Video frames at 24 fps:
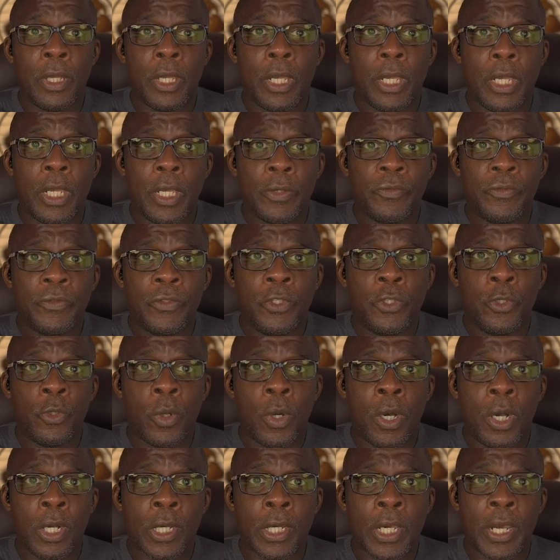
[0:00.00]
If you
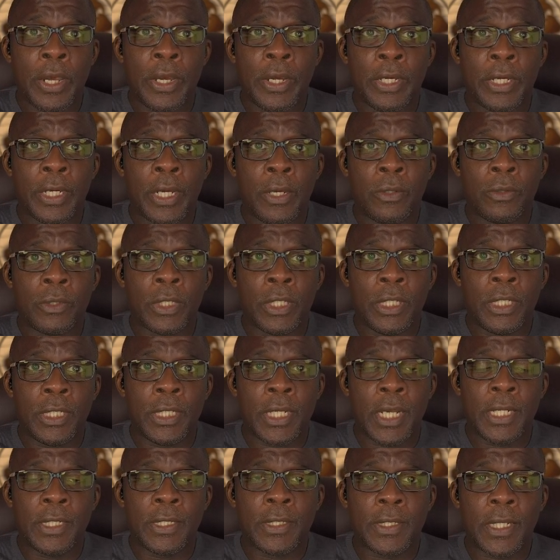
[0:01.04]
are carrying out
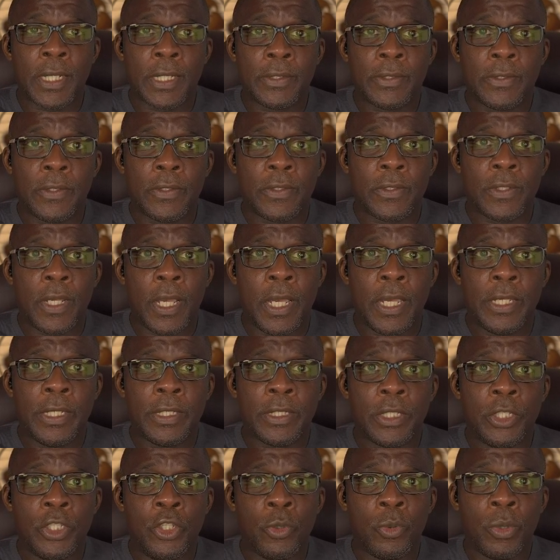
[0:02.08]
intense exercise,
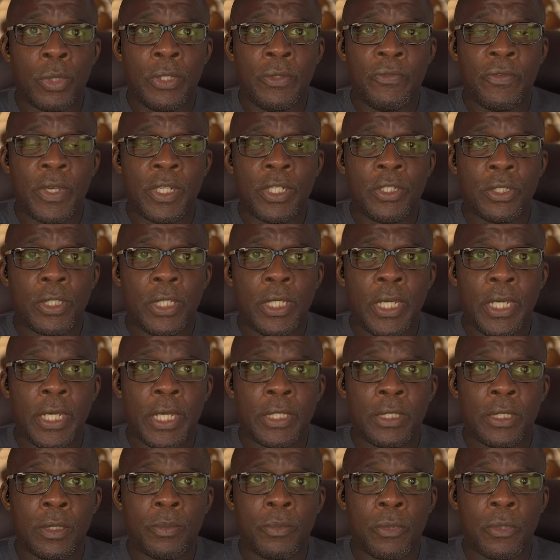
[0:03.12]
you will eventually hit
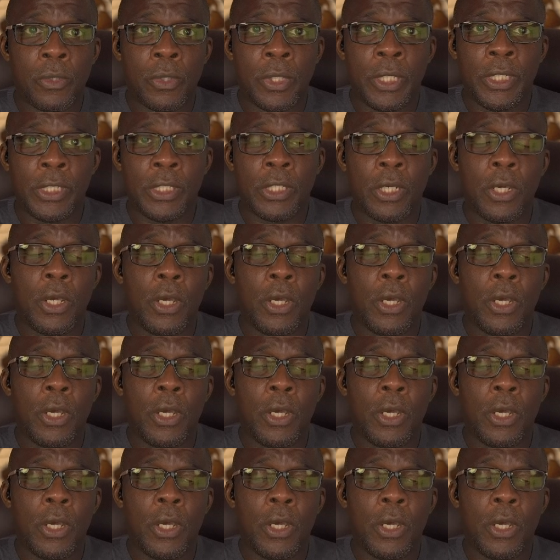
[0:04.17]
a point